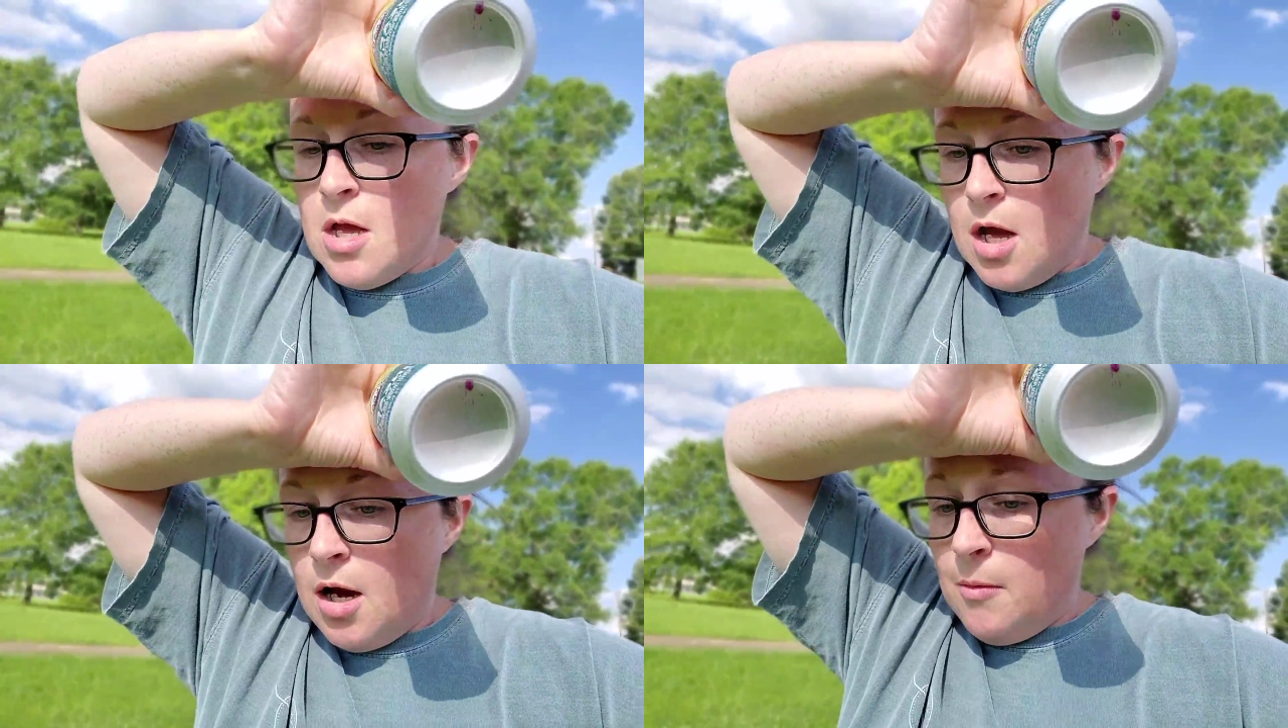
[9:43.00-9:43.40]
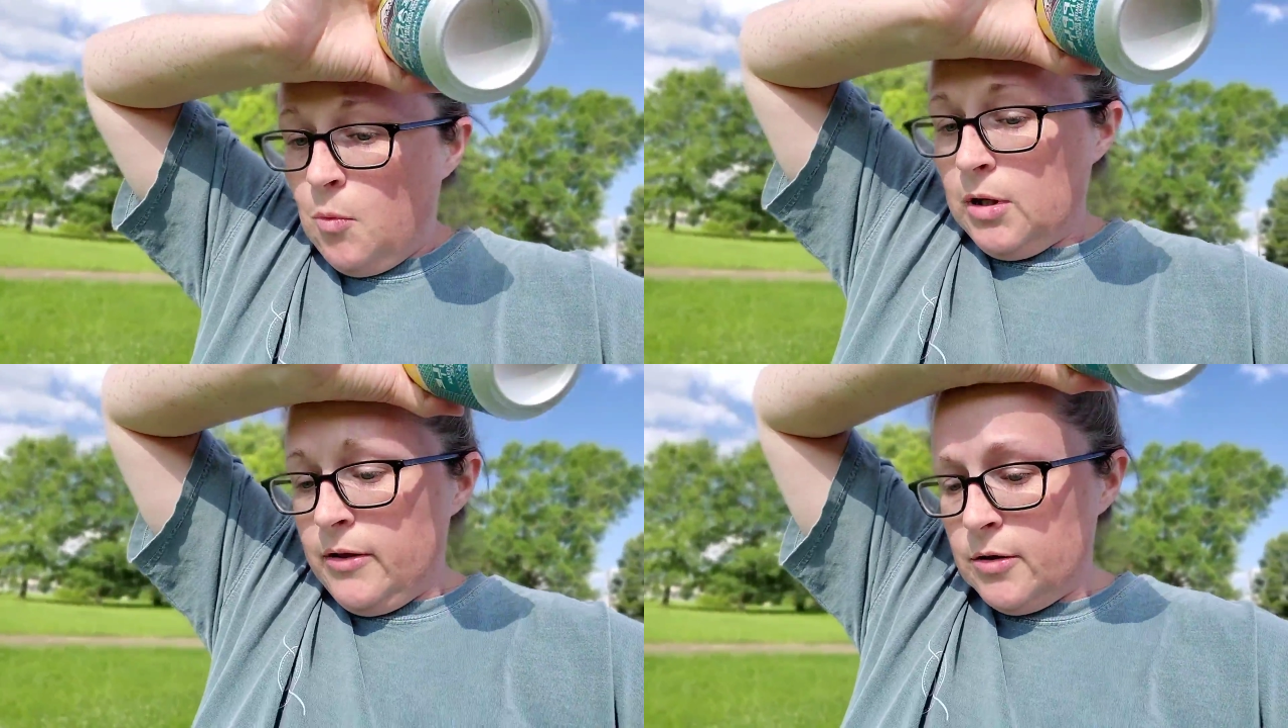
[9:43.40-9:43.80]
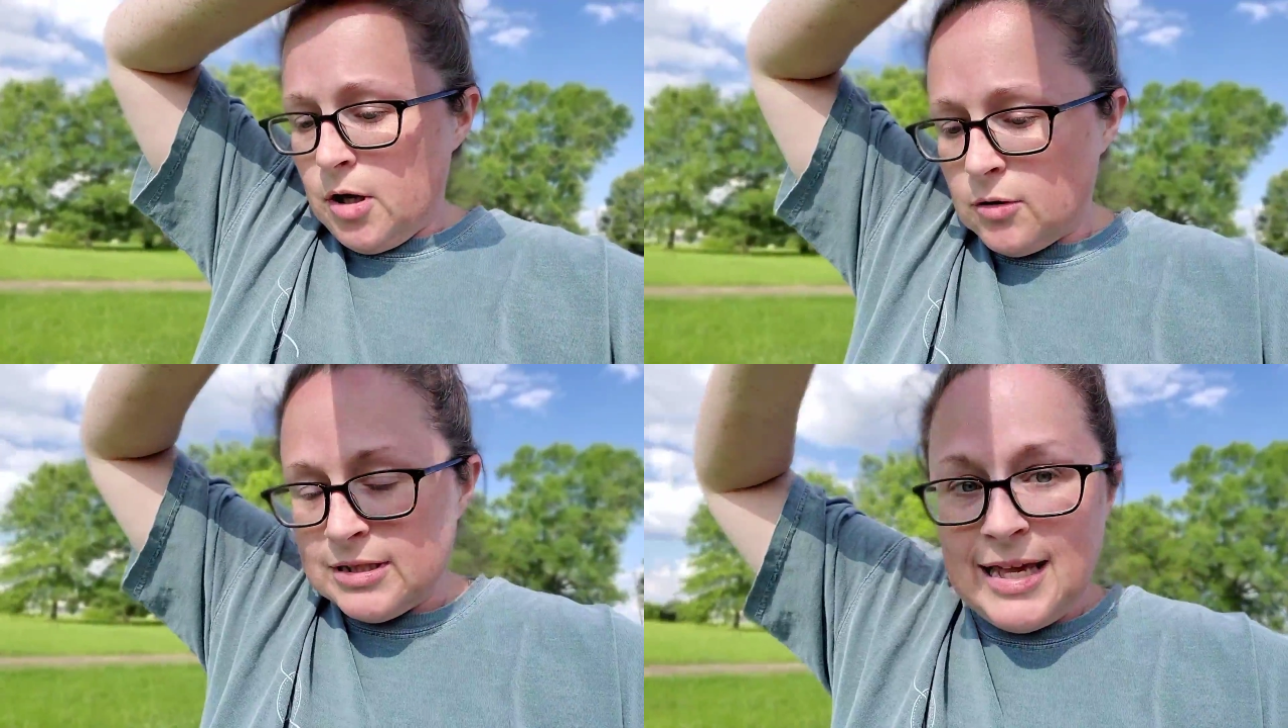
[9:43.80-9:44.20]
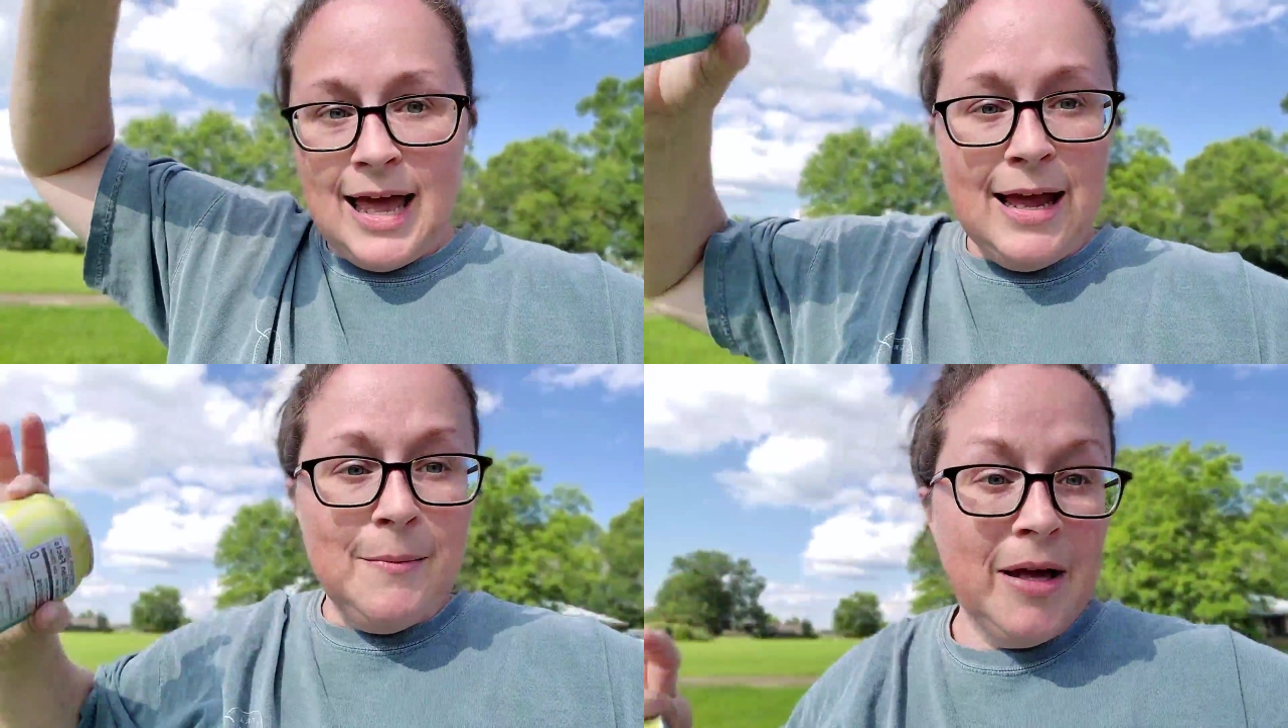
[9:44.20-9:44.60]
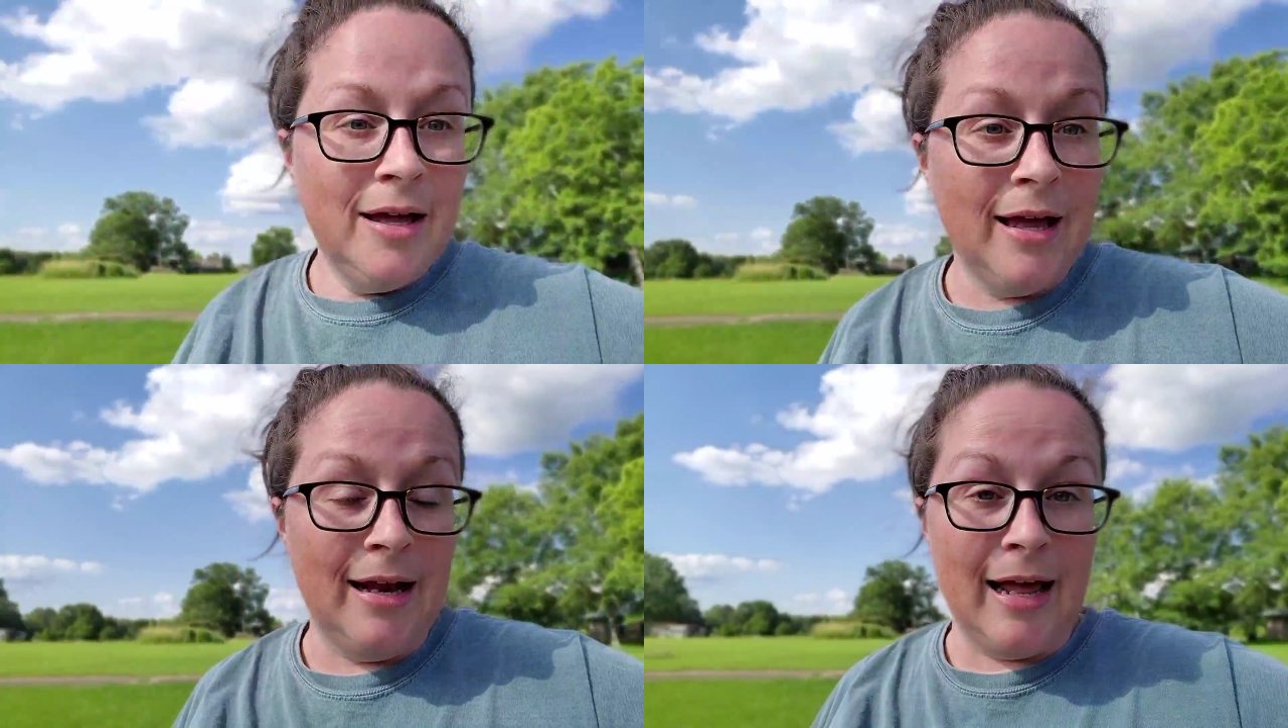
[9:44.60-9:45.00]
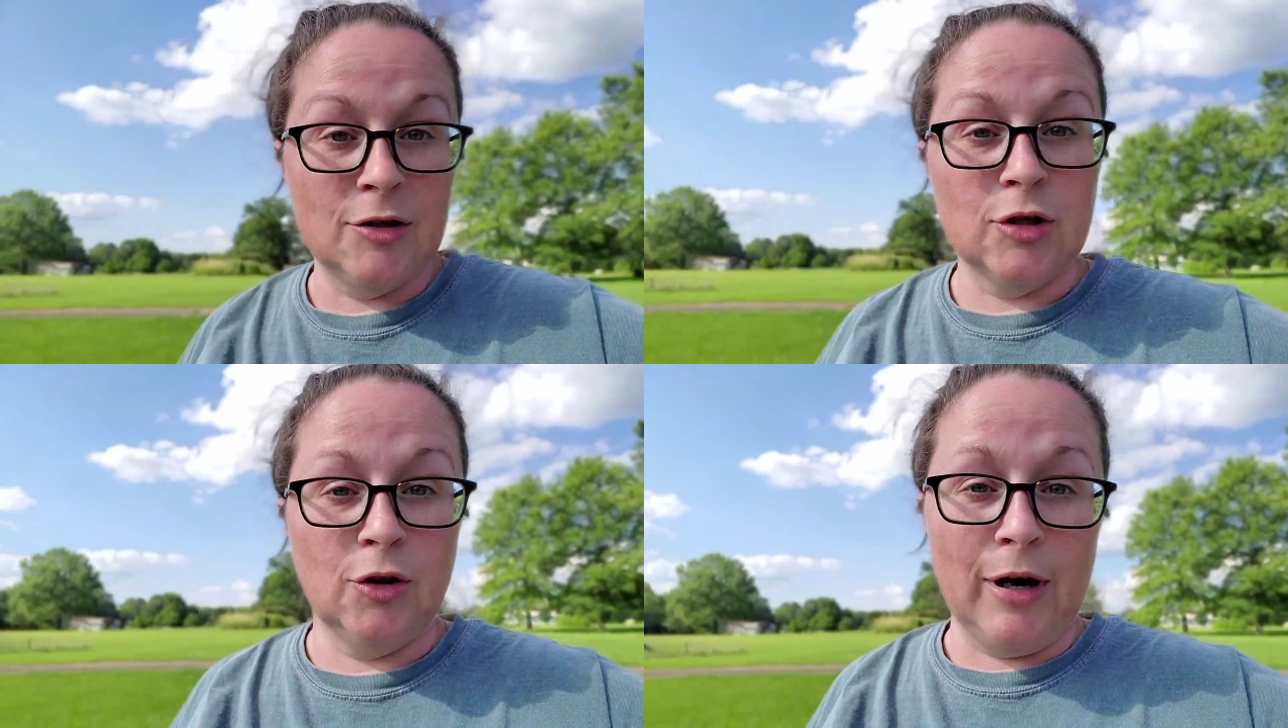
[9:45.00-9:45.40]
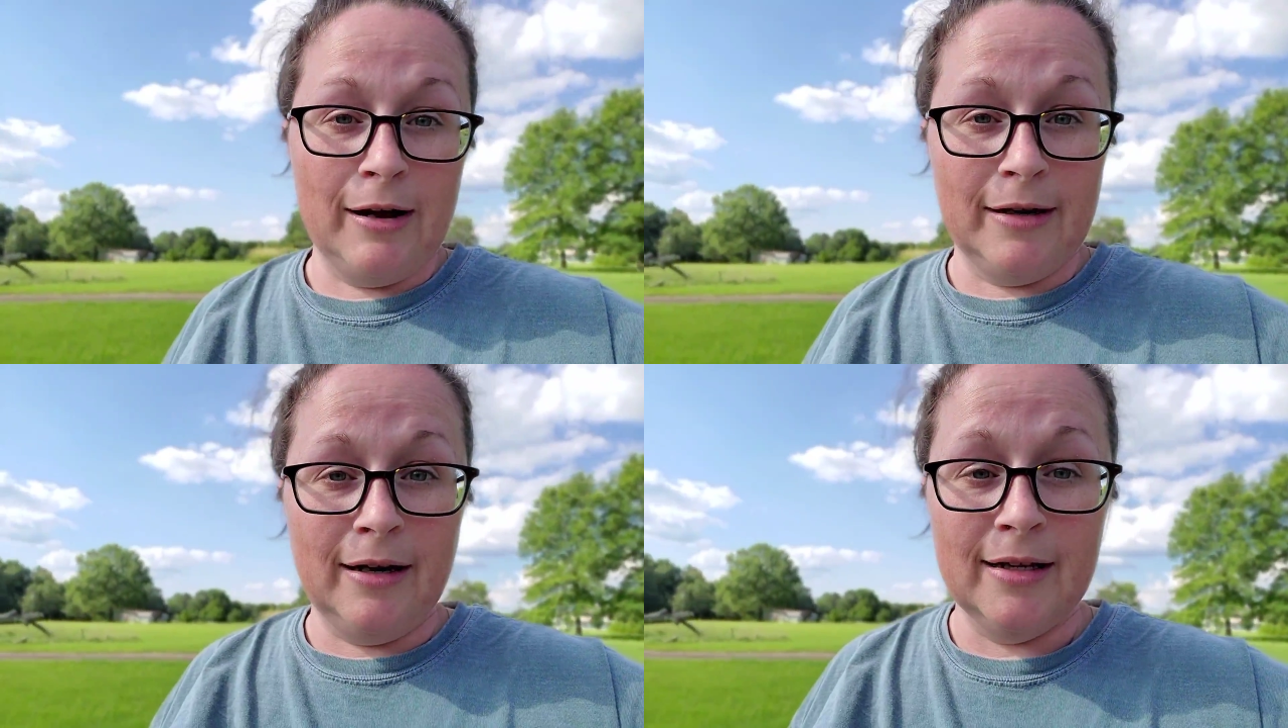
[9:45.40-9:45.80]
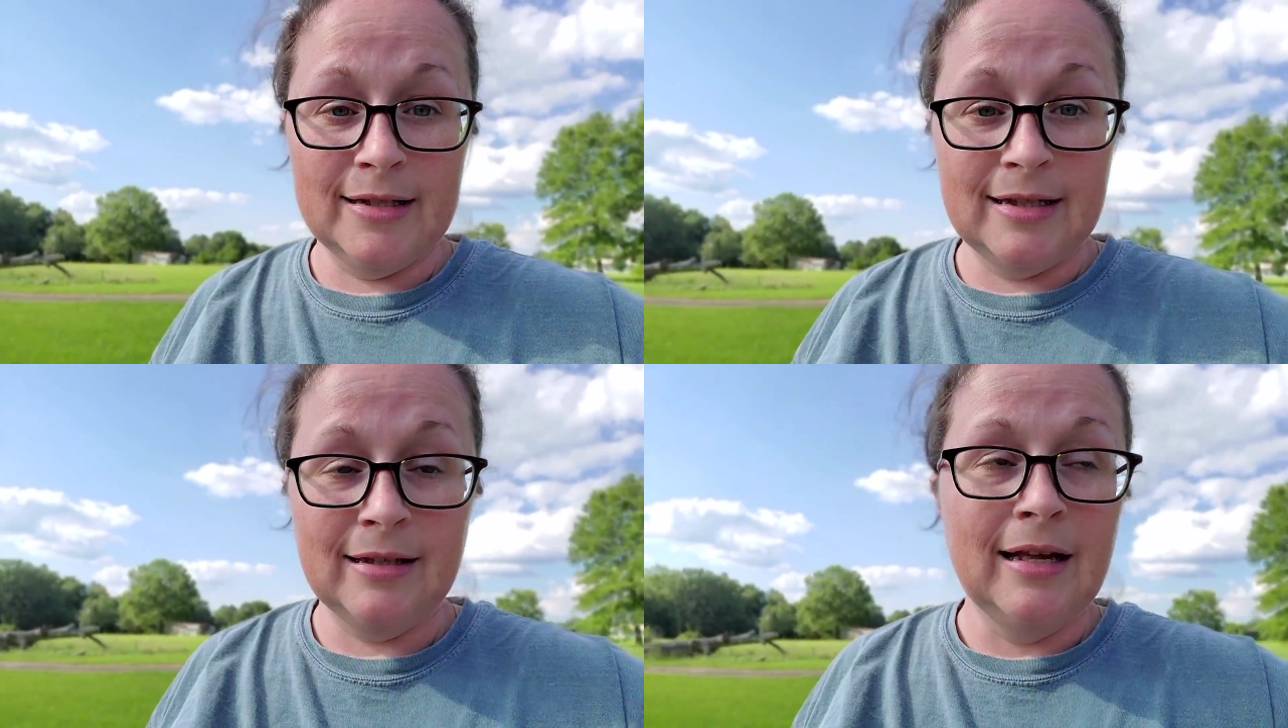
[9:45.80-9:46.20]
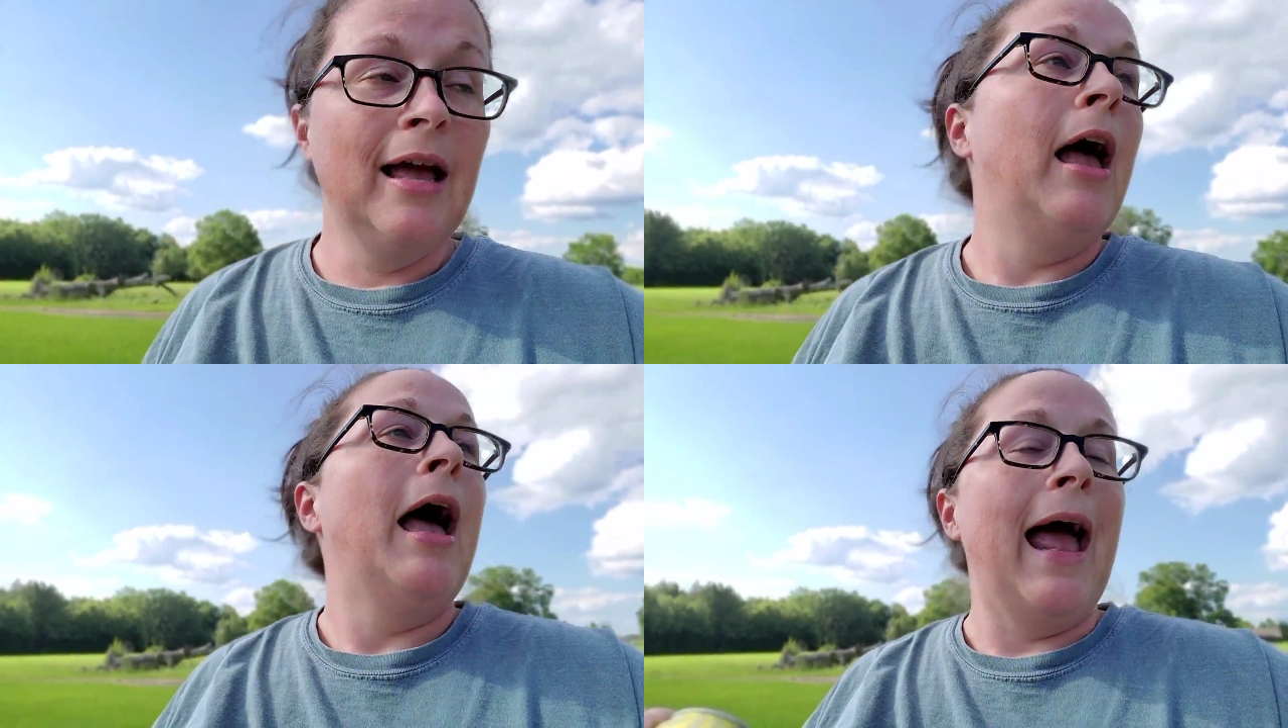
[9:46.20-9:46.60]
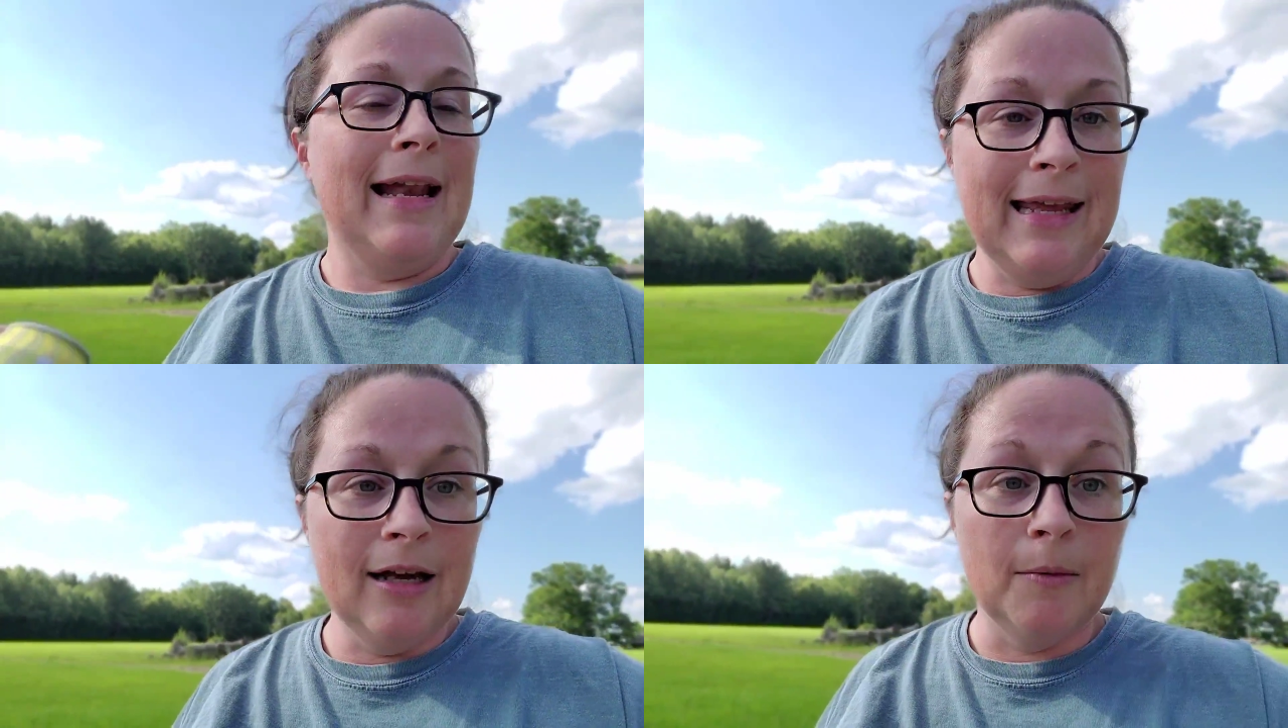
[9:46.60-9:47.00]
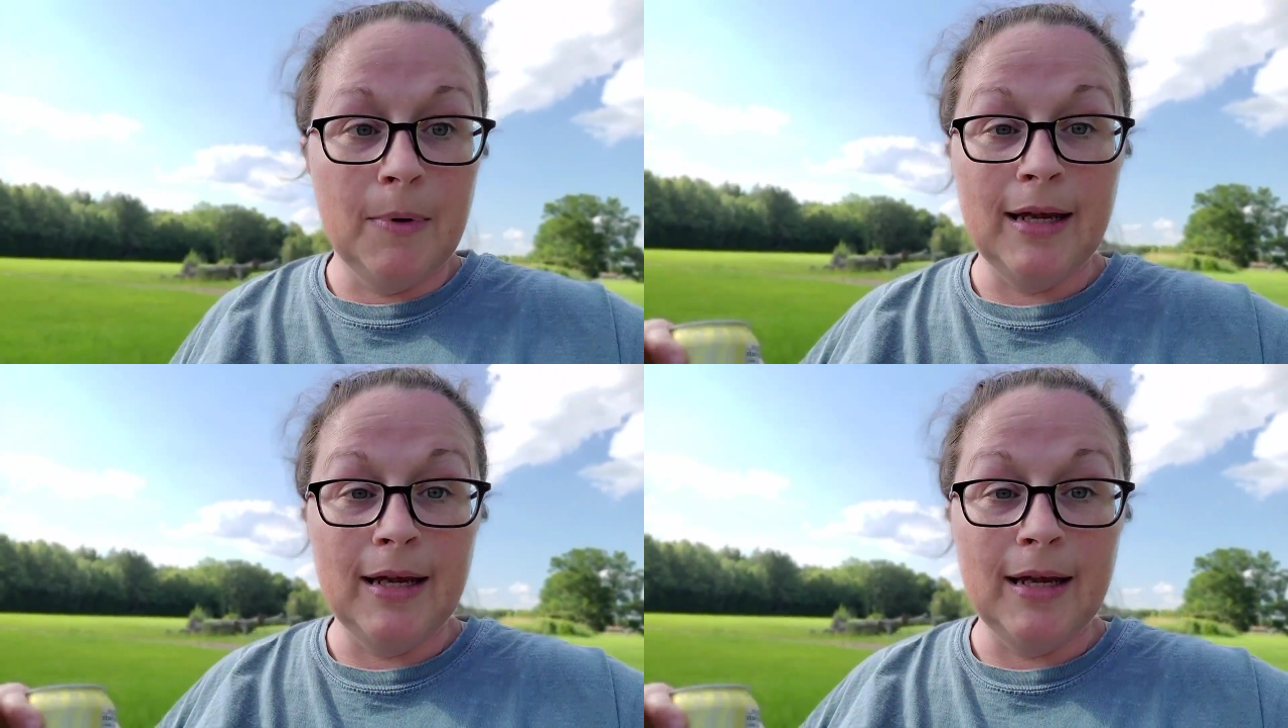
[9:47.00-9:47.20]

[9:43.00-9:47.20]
One of their dogs came and actually growled at him